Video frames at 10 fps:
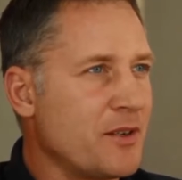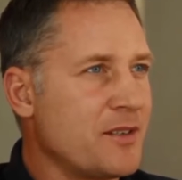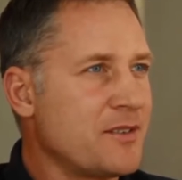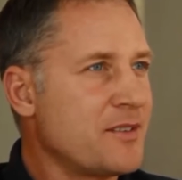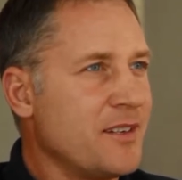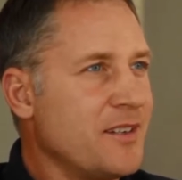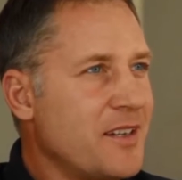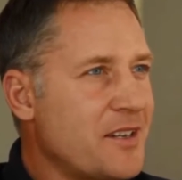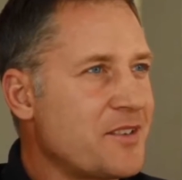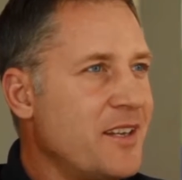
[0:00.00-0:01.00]

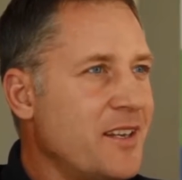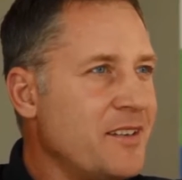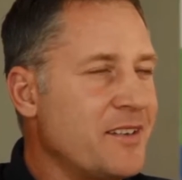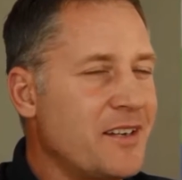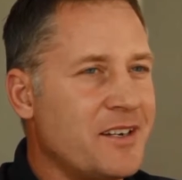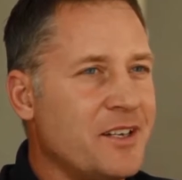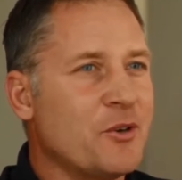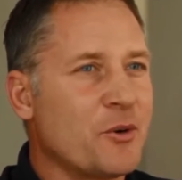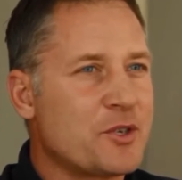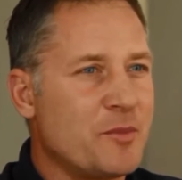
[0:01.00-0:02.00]
as a kid, and he
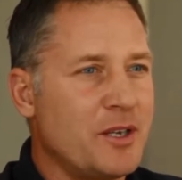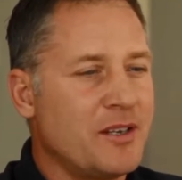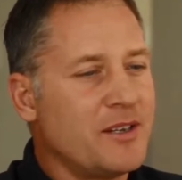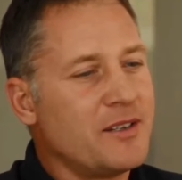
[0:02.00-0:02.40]
noticed me